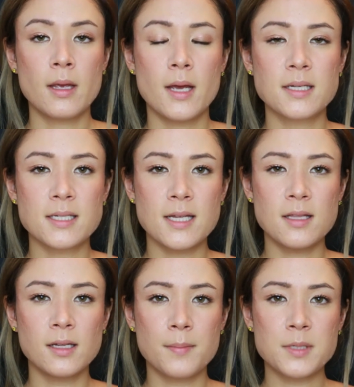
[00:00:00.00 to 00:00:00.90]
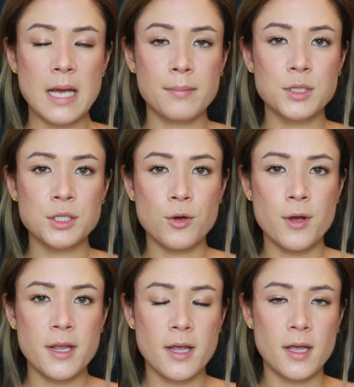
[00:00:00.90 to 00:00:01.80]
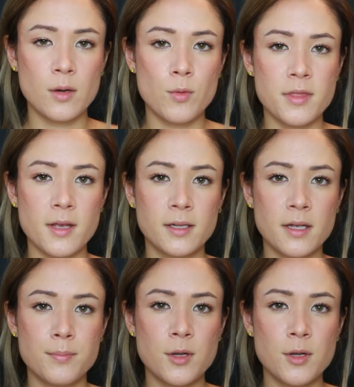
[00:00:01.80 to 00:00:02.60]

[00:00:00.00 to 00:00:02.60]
And to set the lips, I'm just going in with Ilia